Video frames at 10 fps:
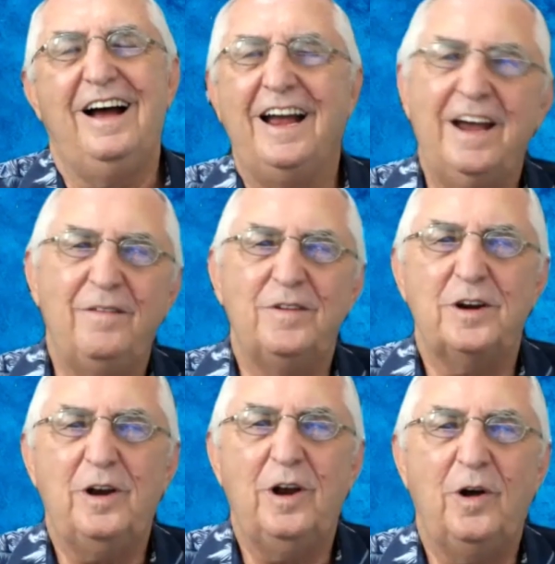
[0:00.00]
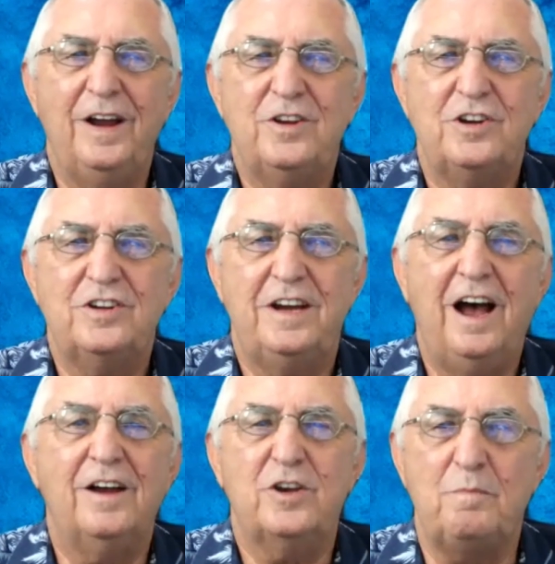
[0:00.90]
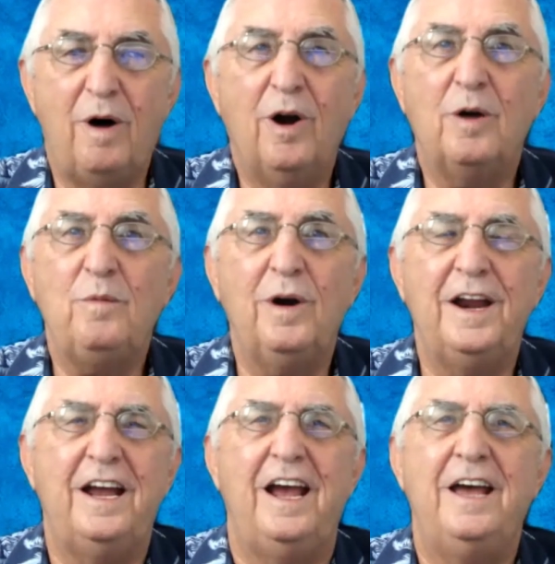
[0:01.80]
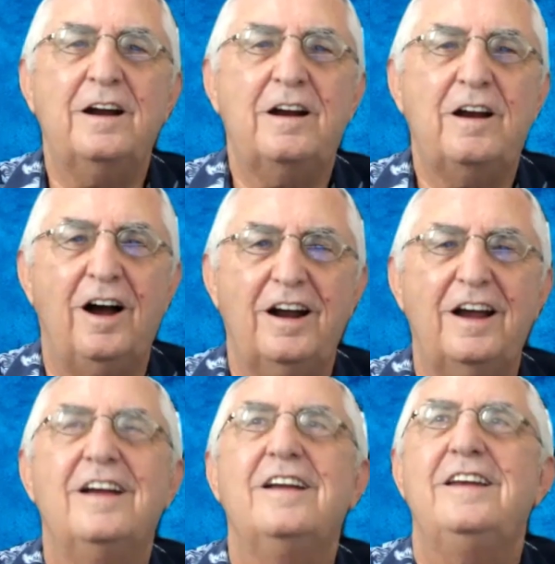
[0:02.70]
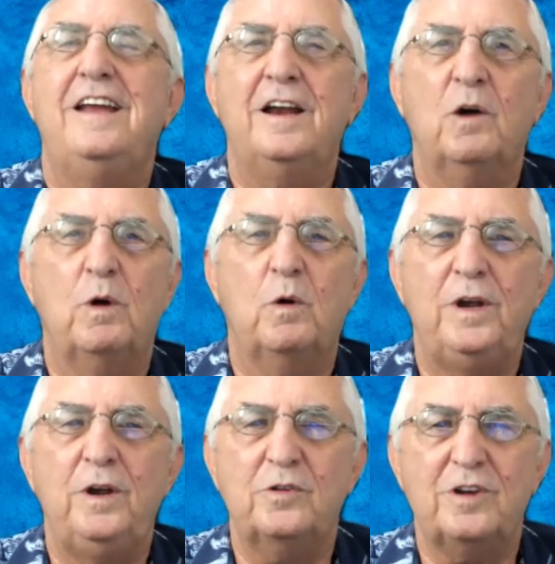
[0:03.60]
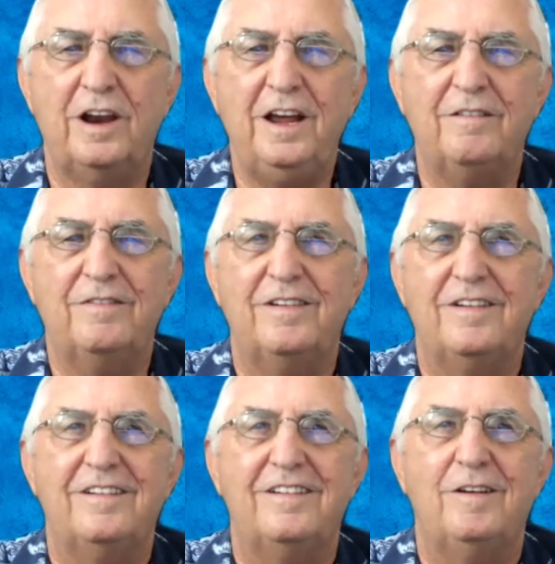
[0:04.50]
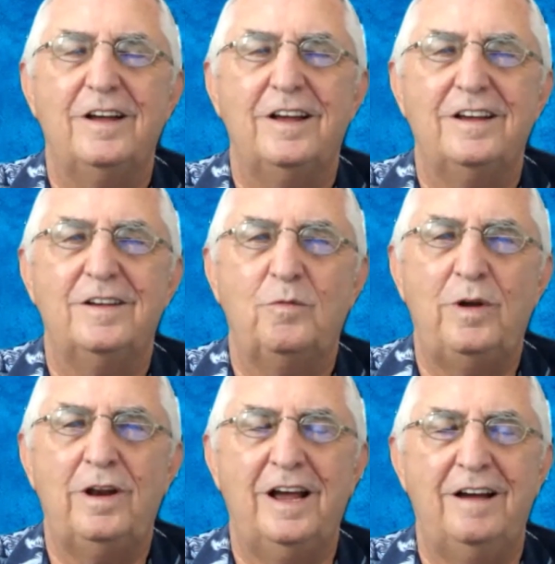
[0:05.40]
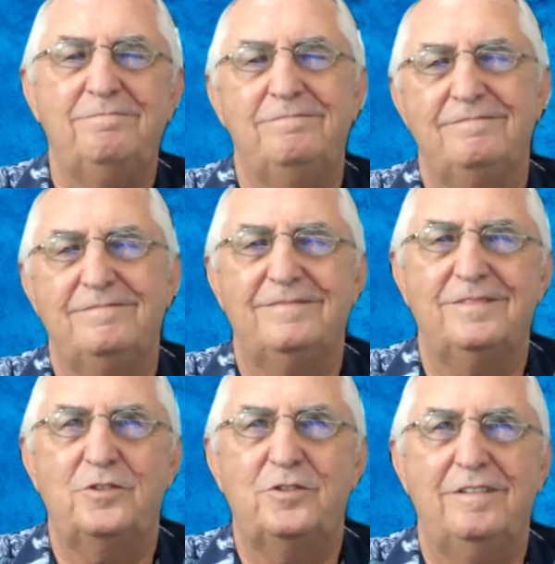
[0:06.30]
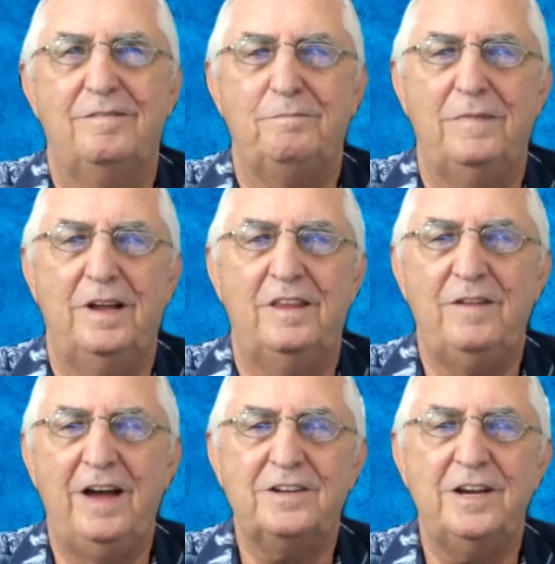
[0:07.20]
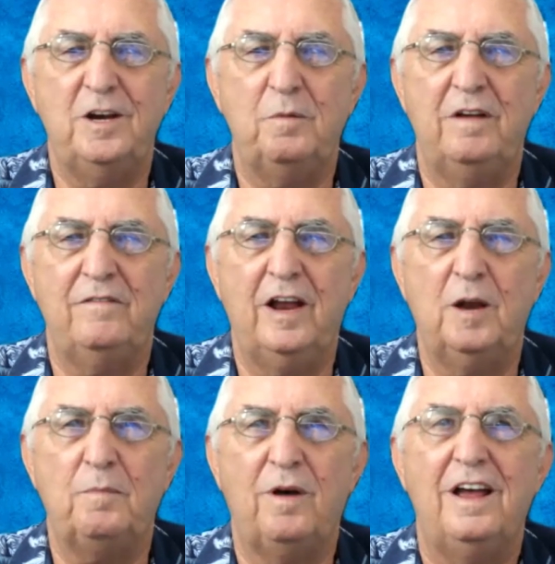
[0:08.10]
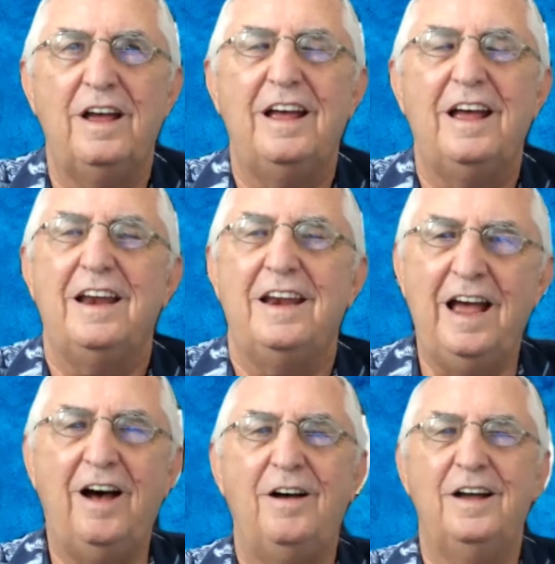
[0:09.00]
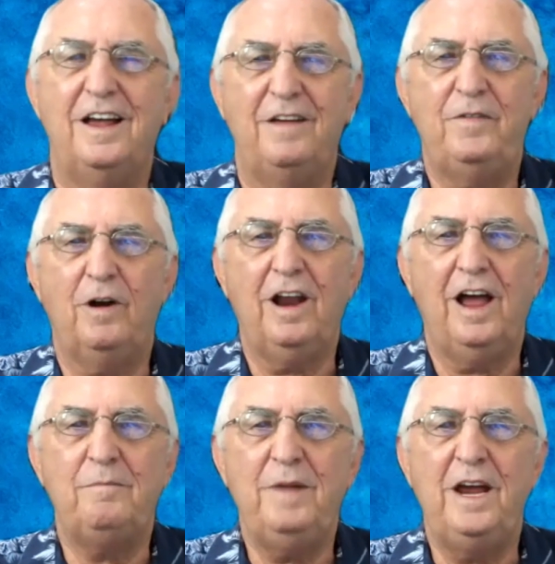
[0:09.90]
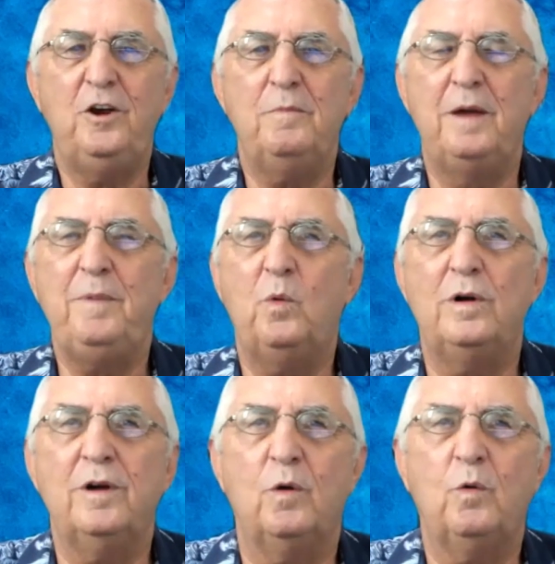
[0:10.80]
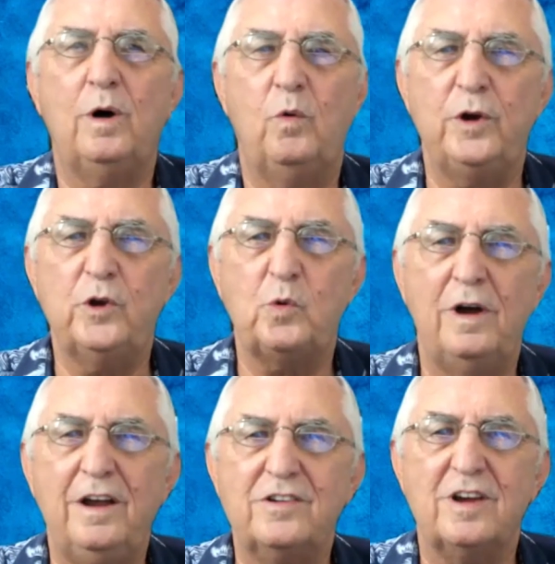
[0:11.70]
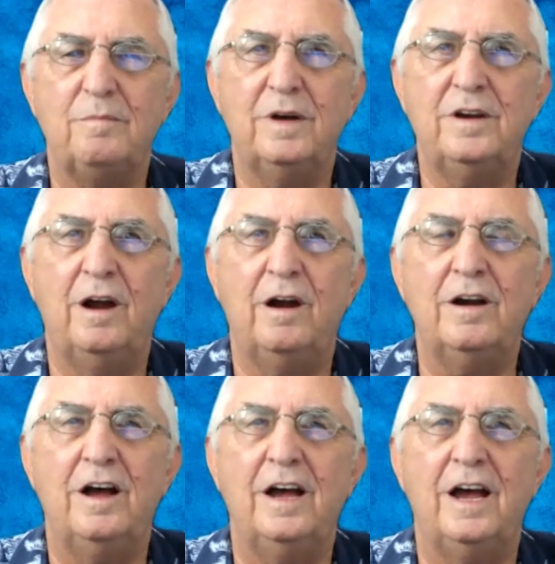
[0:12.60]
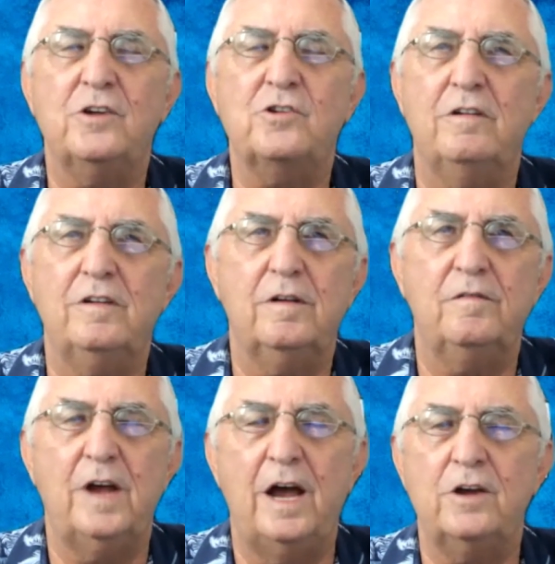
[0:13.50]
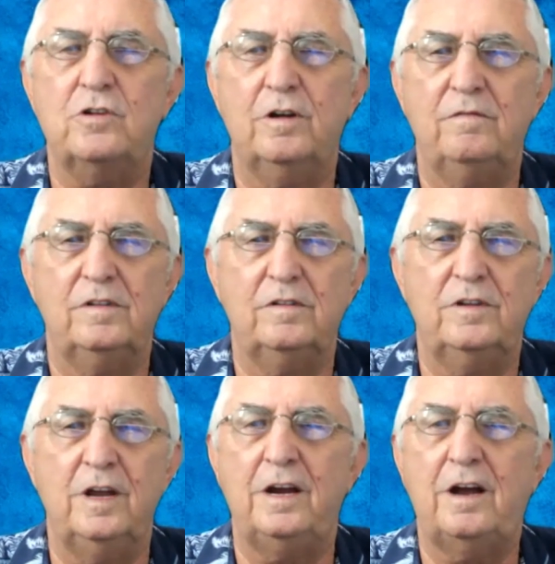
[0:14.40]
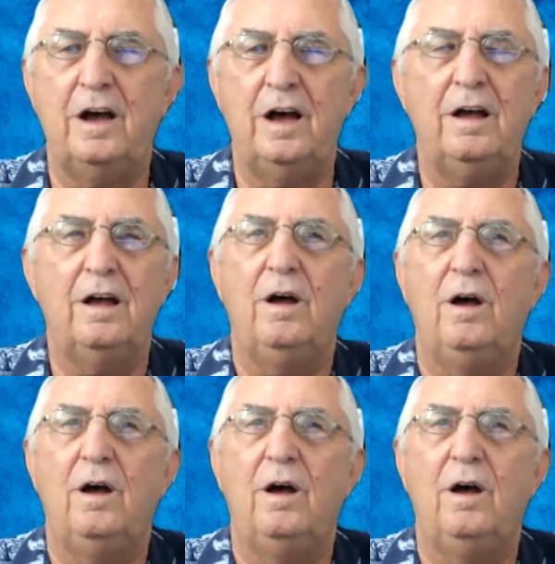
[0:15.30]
I give it to Glory and she said, yeah, tomorrow morning, 8 o'clock, down there where we used to live, the vaccine will be available. Now, if you're like me, you may be wondering, which one is it? Moderna, AstraZeneca,